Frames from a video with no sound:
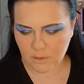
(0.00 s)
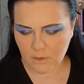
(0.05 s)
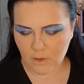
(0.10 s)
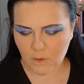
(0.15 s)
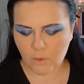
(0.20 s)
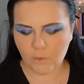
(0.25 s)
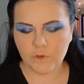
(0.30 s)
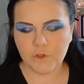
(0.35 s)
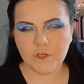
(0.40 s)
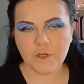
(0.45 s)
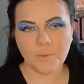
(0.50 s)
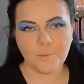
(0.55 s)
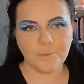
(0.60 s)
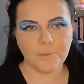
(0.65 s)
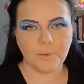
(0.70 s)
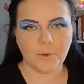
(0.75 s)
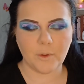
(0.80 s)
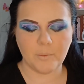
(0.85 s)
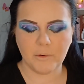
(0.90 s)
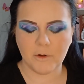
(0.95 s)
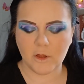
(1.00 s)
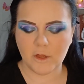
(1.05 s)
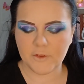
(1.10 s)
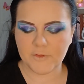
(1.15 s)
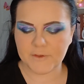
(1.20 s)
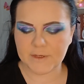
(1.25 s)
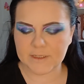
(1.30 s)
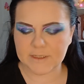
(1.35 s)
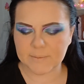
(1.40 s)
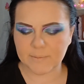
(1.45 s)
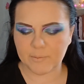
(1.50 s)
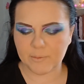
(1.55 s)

Or you can apply this